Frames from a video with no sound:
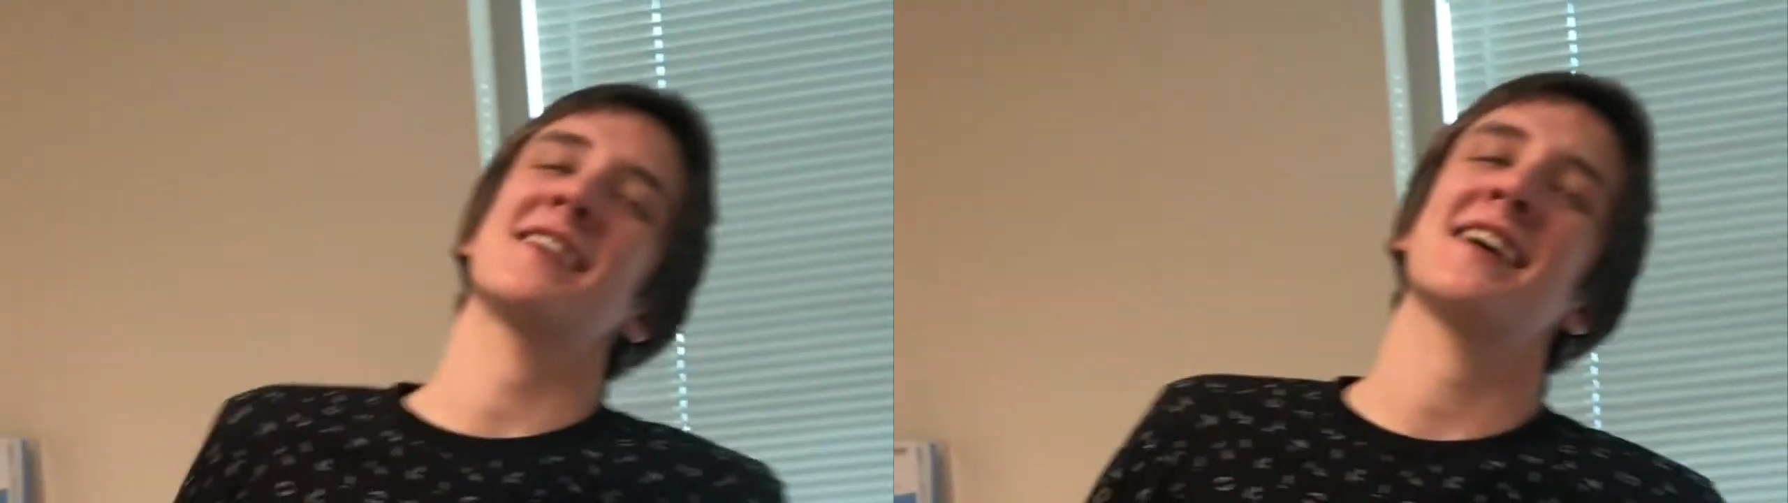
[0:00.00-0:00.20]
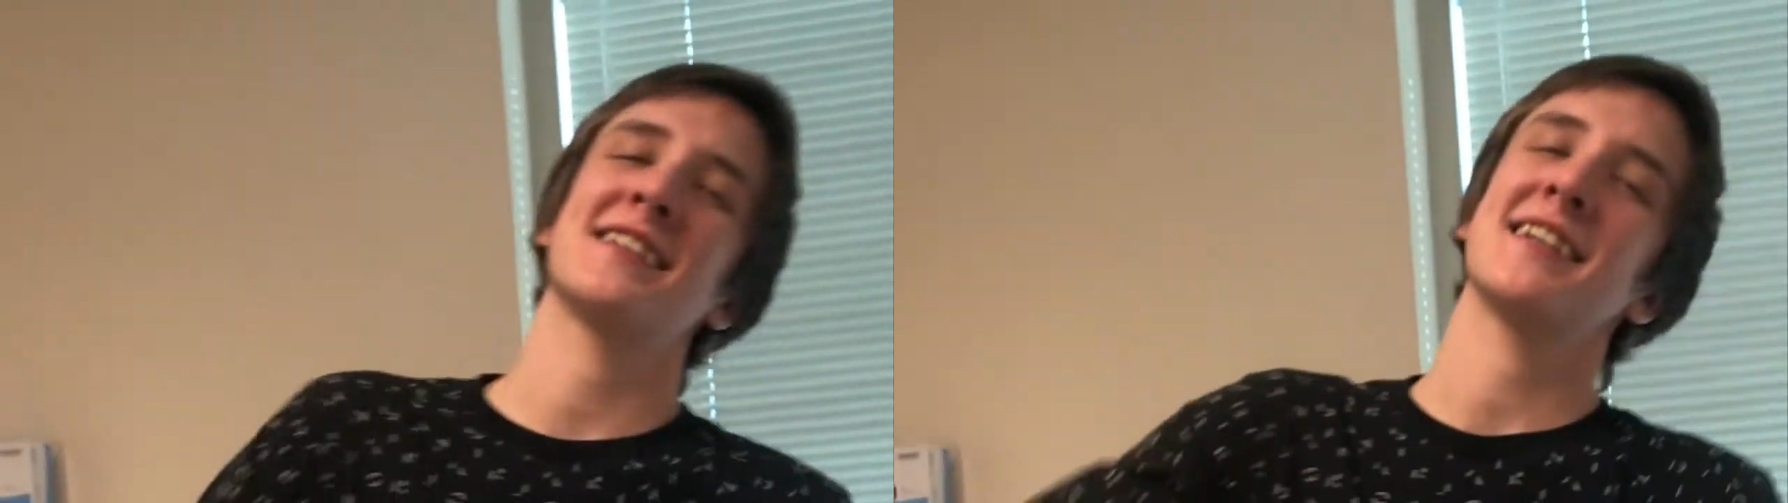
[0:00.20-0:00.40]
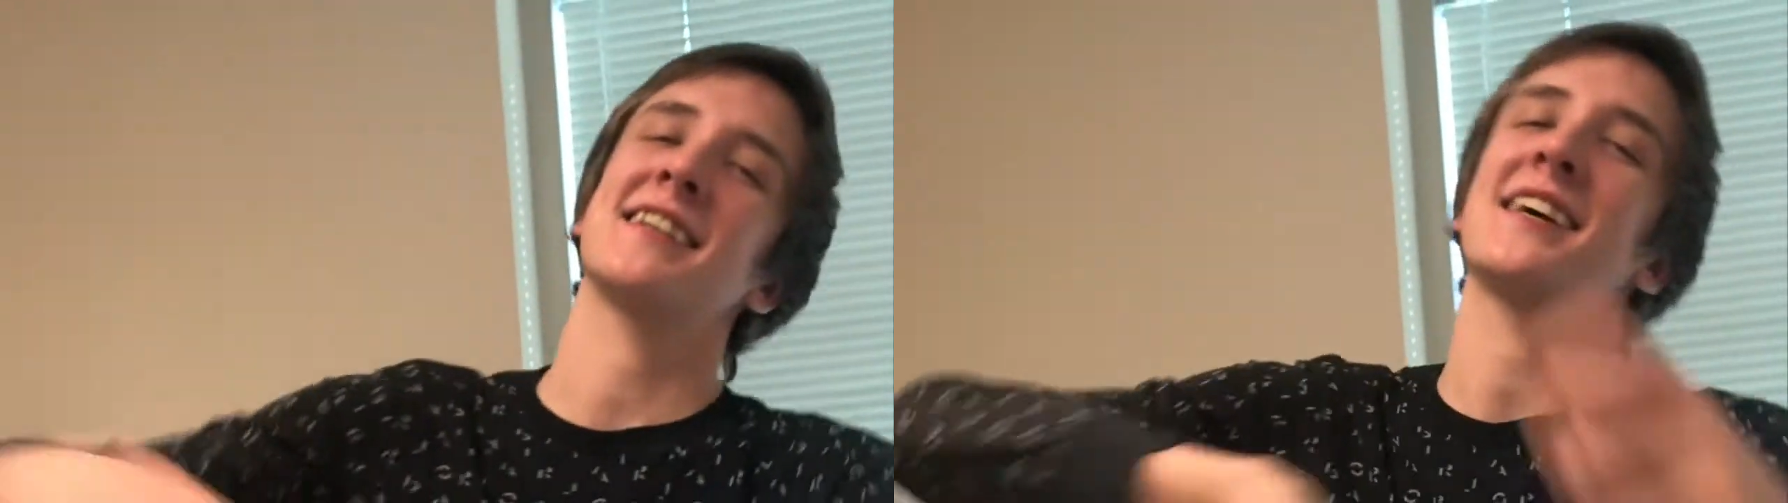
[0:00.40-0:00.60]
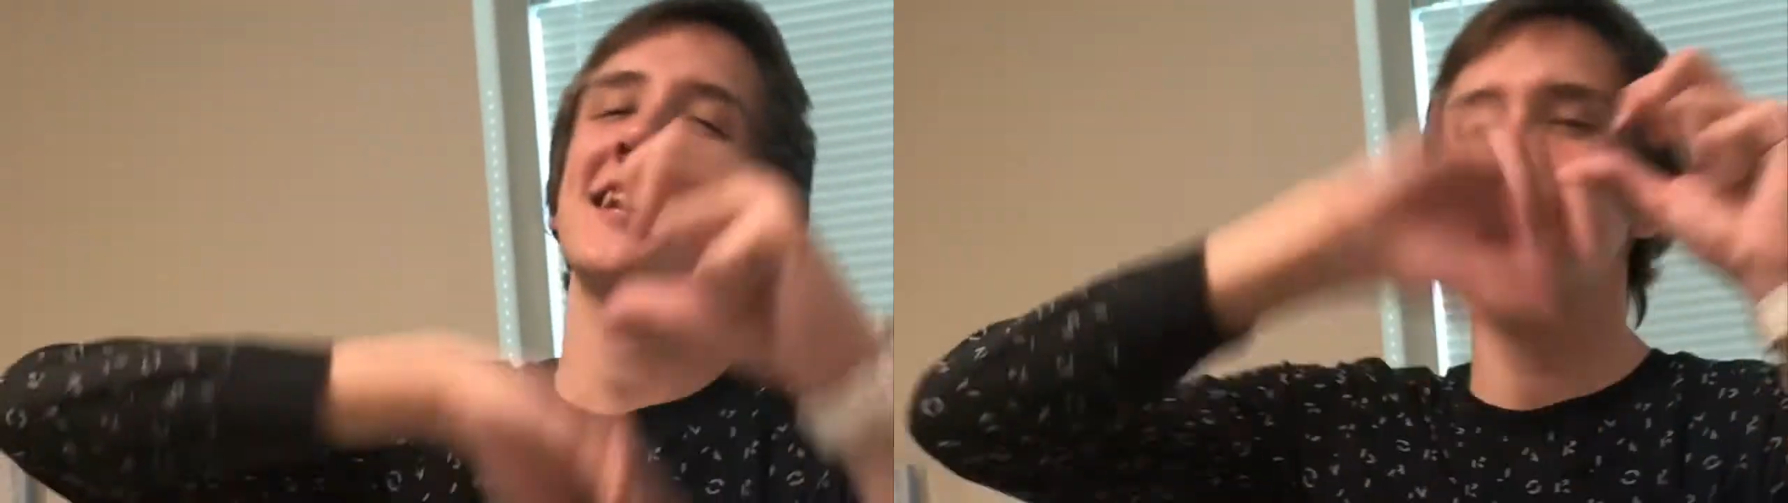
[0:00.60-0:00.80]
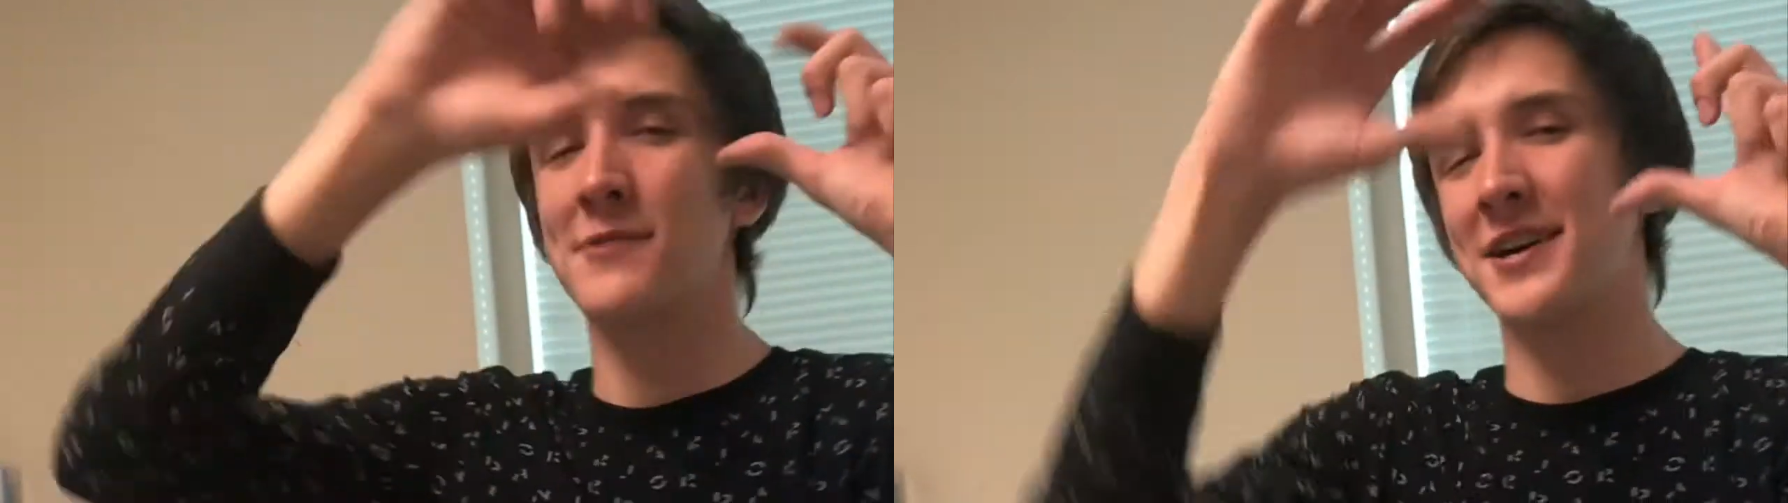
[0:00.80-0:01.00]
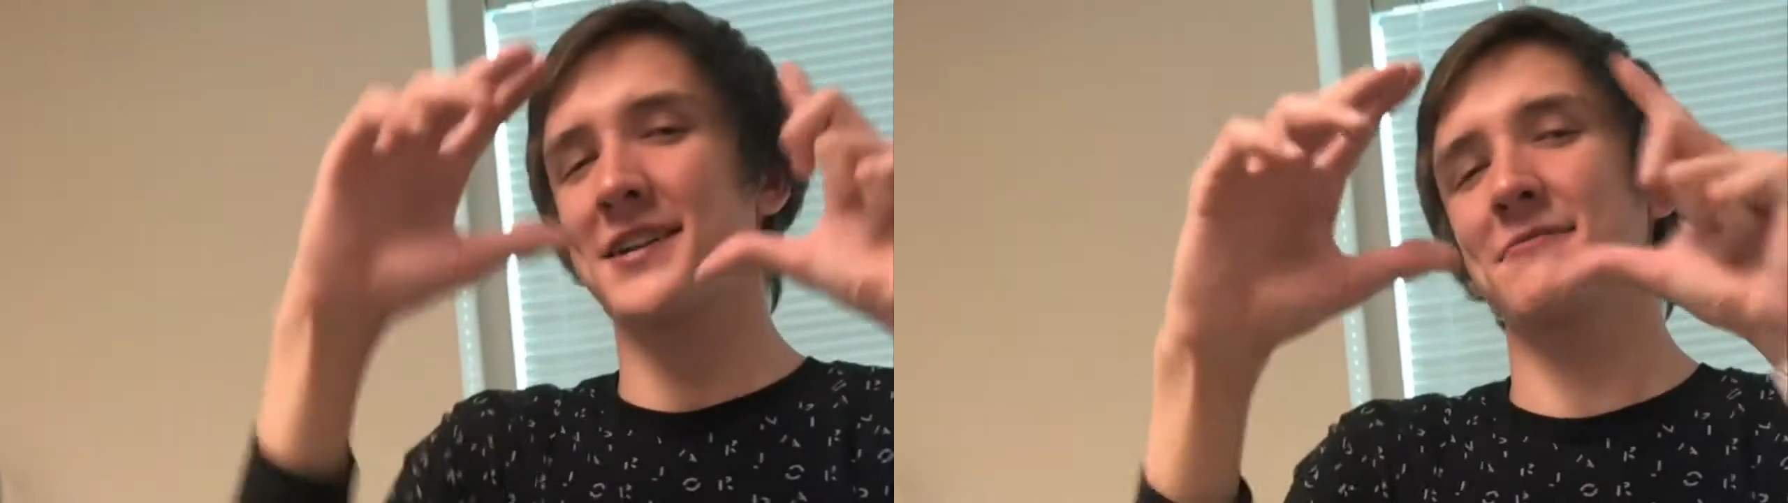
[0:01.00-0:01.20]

you gotta take the camera out